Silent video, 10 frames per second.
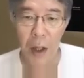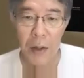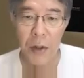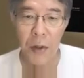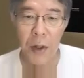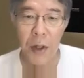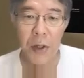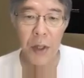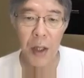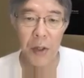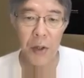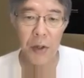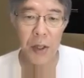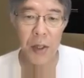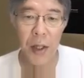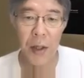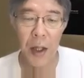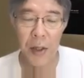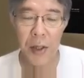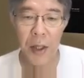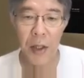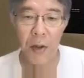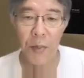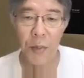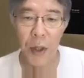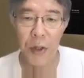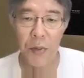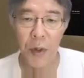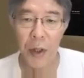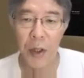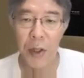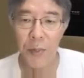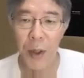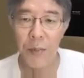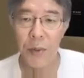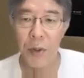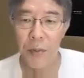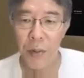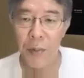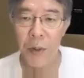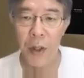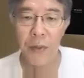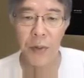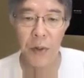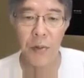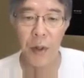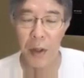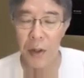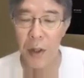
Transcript: And so in this case, you see that SZ equal plus one is pumped from left to right.